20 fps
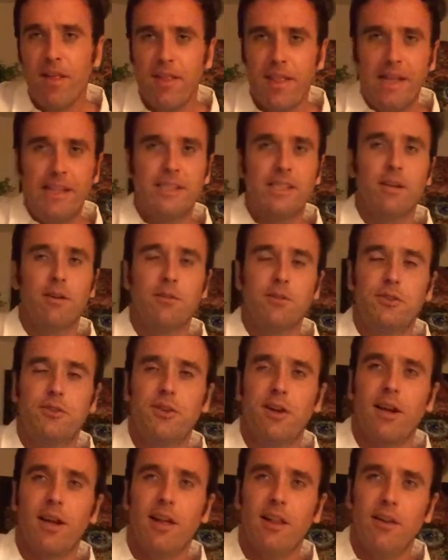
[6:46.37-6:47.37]
That's an old
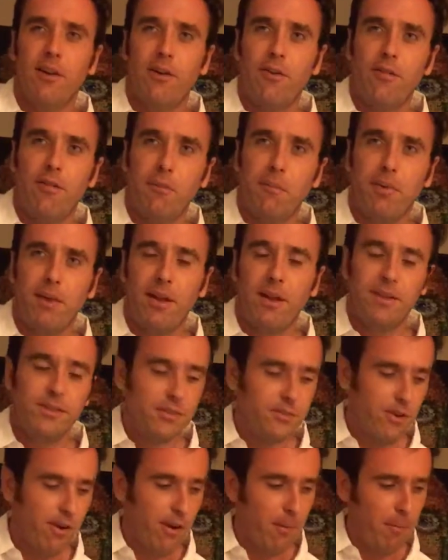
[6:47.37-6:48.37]
trick I learned from playing
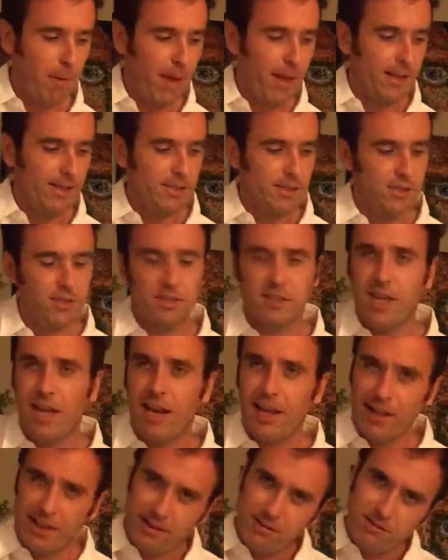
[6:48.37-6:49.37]
string bass. It just
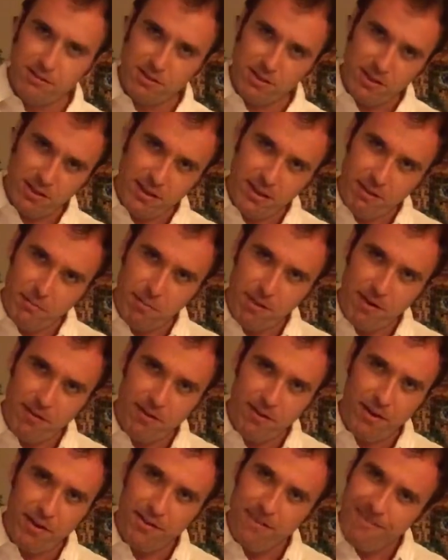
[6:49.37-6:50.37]
kind of gives you a little bit
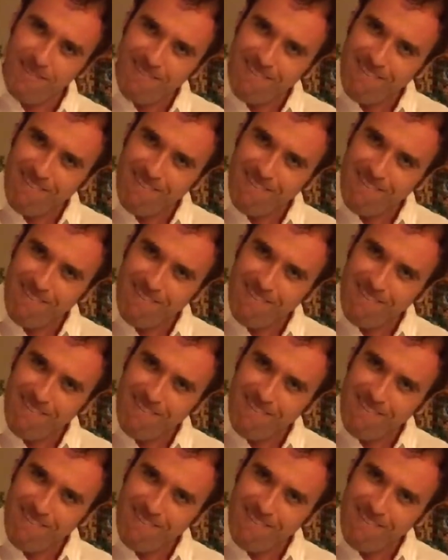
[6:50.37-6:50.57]
of a,